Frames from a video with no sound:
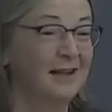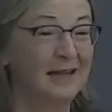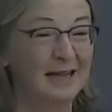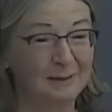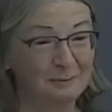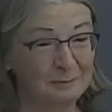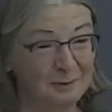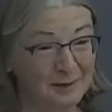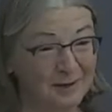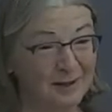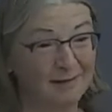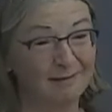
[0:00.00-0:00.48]
it
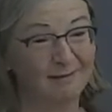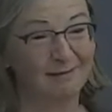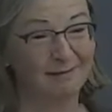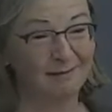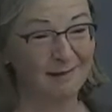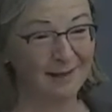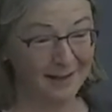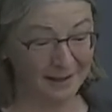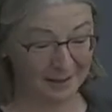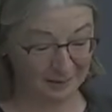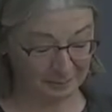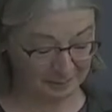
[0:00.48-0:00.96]
happened to a
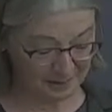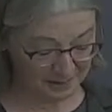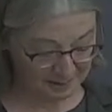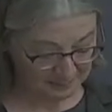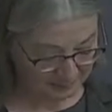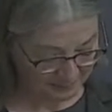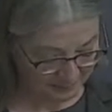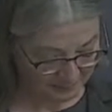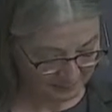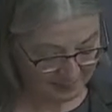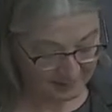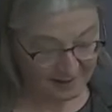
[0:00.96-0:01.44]
lot of
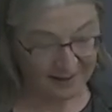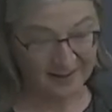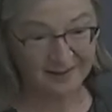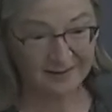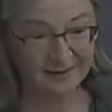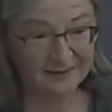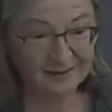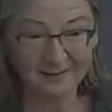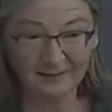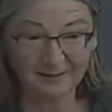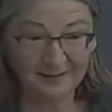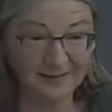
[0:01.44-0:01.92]
people,
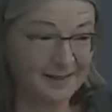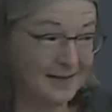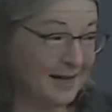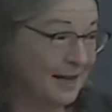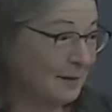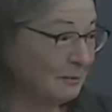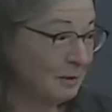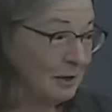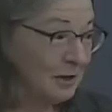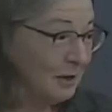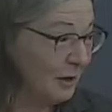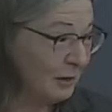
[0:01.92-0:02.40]
and it
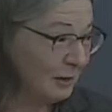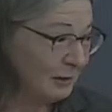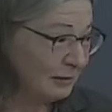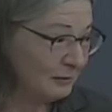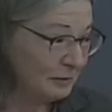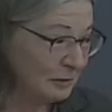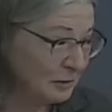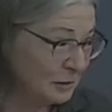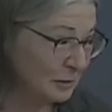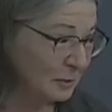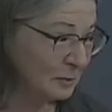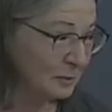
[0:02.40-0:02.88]
happened to all
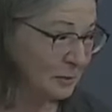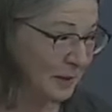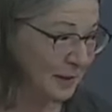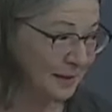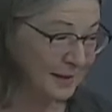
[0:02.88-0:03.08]
of you